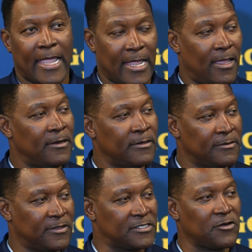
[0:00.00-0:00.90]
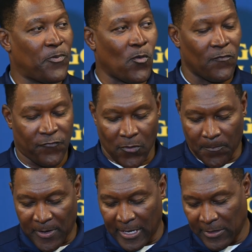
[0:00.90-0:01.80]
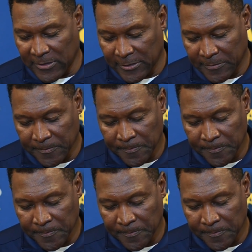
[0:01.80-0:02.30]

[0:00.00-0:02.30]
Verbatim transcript: and the support for our players.